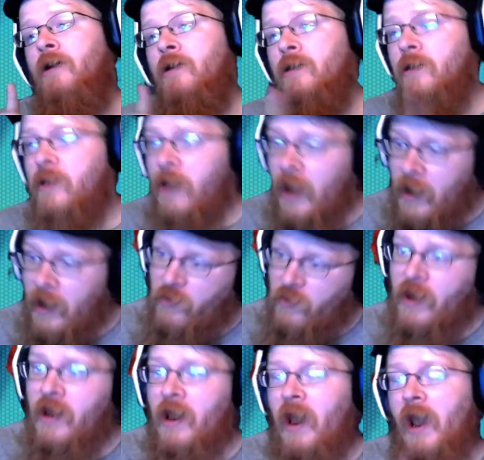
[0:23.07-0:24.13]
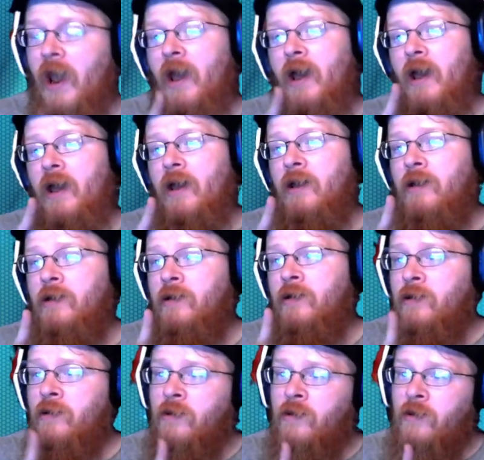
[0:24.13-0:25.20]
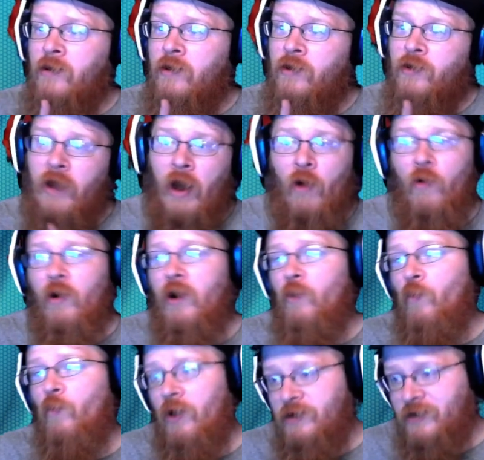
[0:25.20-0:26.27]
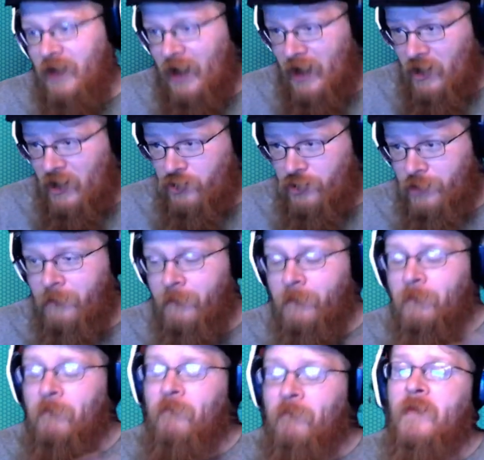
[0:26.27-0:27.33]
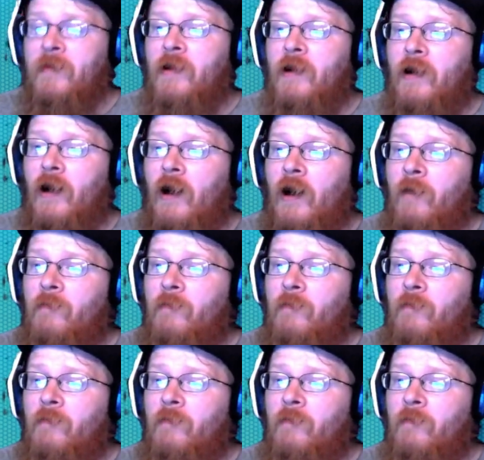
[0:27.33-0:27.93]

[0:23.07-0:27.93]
the gameplay, and how well it's aged. Uh,